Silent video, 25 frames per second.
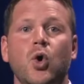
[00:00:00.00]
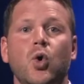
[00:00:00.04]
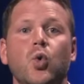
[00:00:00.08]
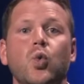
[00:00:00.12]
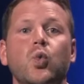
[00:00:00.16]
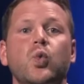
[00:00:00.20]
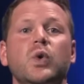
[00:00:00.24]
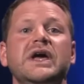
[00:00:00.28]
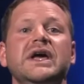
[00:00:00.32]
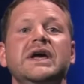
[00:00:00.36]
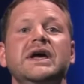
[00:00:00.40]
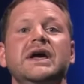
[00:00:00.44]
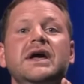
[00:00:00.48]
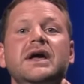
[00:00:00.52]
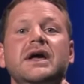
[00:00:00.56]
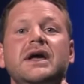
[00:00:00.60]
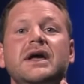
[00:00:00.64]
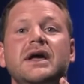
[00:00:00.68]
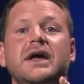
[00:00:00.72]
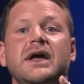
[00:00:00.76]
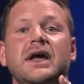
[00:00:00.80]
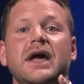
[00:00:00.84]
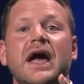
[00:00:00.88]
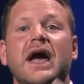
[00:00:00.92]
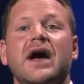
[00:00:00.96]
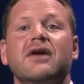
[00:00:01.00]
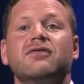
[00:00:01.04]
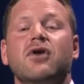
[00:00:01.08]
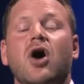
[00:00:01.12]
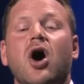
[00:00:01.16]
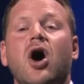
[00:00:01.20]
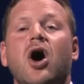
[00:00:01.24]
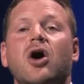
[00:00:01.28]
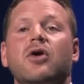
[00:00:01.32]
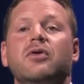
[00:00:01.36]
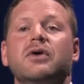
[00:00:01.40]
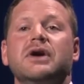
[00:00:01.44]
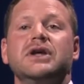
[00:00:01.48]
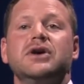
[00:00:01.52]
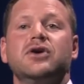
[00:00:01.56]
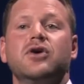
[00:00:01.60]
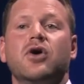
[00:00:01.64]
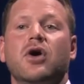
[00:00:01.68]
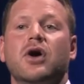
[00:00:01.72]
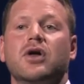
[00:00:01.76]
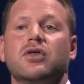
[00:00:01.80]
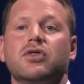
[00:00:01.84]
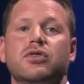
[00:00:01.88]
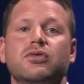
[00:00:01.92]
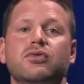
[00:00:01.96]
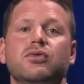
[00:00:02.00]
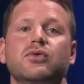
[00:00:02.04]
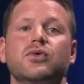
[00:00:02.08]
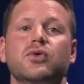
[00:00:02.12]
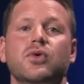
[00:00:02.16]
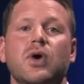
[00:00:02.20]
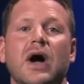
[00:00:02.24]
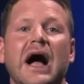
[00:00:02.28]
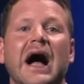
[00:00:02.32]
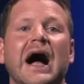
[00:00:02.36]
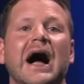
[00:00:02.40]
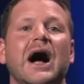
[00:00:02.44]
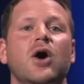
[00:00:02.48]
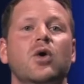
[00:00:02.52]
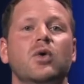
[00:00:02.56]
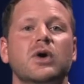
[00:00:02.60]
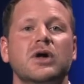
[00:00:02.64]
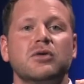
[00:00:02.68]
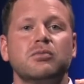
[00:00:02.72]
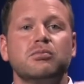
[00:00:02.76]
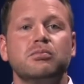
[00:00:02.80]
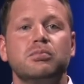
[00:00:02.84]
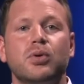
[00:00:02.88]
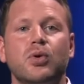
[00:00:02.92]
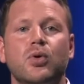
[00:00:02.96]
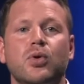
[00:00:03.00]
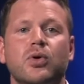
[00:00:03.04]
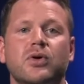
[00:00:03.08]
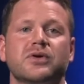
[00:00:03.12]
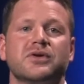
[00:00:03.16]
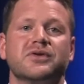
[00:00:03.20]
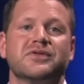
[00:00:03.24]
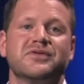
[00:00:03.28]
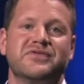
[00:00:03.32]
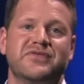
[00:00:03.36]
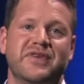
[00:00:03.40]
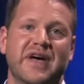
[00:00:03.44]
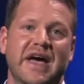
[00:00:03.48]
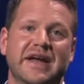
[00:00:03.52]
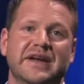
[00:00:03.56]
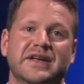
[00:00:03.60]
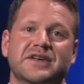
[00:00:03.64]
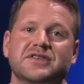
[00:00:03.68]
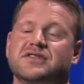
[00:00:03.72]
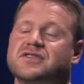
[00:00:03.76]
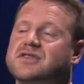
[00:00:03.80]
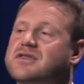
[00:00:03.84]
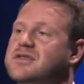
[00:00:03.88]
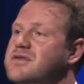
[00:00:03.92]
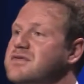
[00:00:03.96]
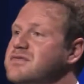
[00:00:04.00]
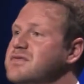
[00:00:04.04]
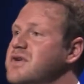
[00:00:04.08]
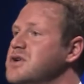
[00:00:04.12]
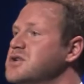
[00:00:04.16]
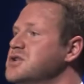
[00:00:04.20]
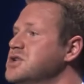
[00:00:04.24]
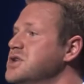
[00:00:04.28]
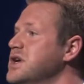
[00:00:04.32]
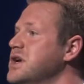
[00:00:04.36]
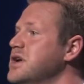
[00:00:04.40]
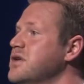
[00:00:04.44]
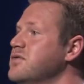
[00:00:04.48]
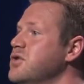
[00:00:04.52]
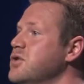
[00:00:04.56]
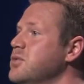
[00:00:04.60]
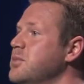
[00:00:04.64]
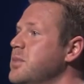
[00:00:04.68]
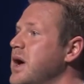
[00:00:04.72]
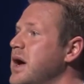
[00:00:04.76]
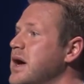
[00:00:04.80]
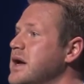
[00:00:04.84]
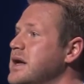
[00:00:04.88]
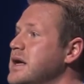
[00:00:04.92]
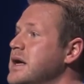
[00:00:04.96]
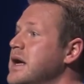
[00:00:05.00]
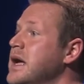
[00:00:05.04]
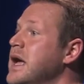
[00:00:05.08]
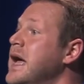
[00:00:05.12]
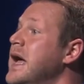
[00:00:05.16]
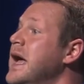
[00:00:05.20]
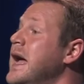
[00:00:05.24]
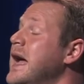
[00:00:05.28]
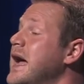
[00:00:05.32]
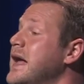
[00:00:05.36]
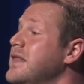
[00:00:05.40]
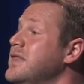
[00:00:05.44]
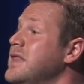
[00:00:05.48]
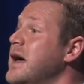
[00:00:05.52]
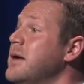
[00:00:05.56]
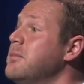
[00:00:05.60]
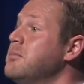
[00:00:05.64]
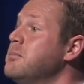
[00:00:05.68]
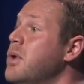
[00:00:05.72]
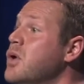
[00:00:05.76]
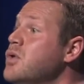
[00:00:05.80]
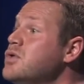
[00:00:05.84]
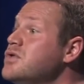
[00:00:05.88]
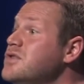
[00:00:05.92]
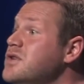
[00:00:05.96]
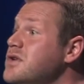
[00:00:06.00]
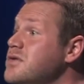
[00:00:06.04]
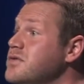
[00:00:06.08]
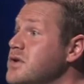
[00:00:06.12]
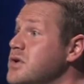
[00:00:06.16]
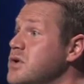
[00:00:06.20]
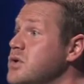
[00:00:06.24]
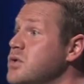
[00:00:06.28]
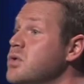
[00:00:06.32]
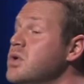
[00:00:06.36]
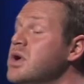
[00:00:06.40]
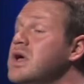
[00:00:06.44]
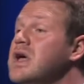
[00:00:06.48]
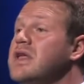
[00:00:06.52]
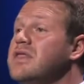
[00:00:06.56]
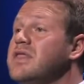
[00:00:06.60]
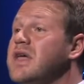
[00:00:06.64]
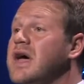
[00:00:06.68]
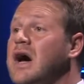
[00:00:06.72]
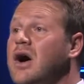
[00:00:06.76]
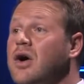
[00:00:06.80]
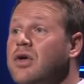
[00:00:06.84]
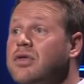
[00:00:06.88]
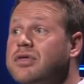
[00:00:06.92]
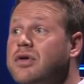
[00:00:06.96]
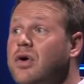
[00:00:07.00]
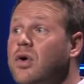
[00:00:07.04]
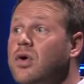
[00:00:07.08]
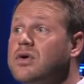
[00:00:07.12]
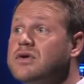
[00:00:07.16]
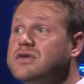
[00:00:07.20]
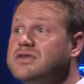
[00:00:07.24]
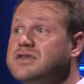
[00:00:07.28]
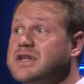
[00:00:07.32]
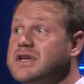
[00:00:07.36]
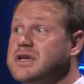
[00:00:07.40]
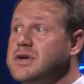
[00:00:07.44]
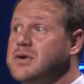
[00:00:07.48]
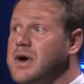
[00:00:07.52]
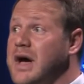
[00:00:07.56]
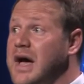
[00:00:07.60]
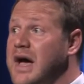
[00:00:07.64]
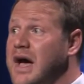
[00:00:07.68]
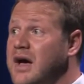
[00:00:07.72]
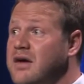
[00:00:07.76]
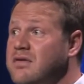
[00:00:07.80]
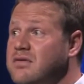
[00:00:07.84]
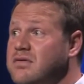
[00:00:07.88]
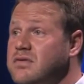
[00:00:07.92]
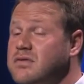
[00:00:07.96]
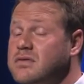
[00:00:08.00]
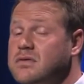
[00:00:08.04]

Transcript: We have already gone through how important fat is to the functioning of your body, and that most of you, the health goals that you have,